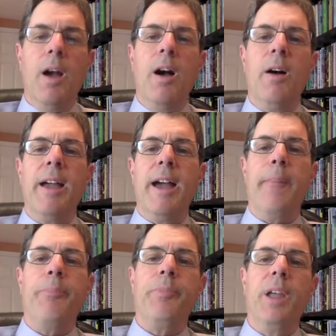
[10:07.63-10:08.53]

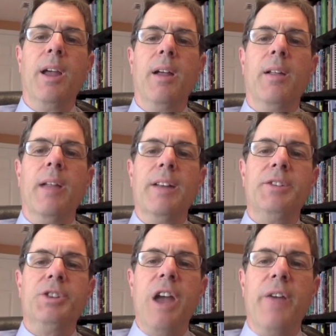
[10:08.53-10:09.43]
Okay, let's
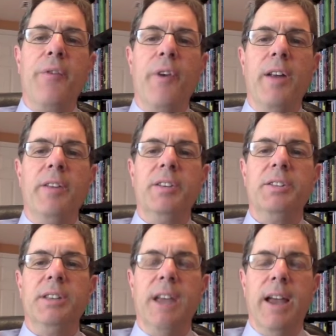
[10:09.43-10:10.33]
check for
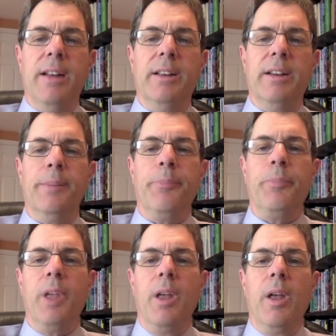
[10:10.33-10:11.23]
understanding.
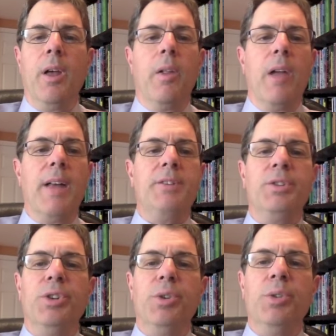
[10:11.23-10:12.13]
Let's
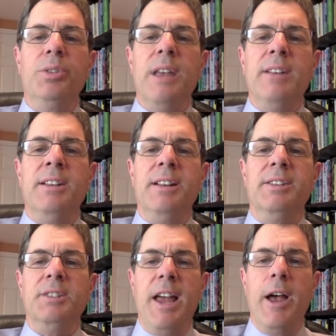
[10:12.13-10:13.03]
use as an
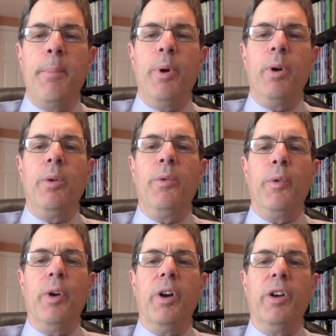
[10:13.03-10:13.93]
example
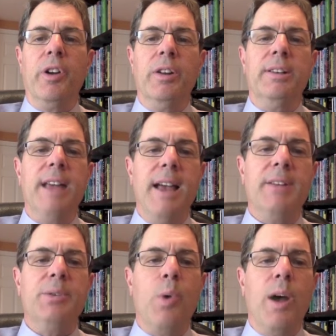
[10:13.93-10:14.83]
for a good
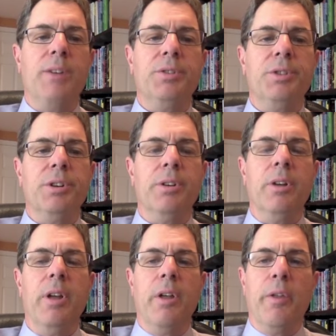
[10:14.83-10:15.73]
test question
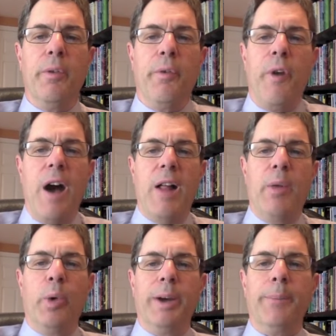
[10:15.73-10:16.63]
the
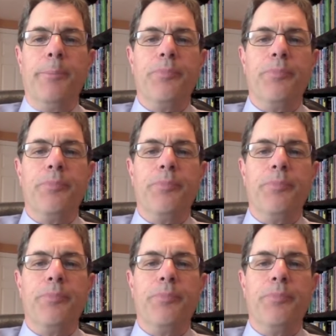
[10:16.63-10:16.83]
following.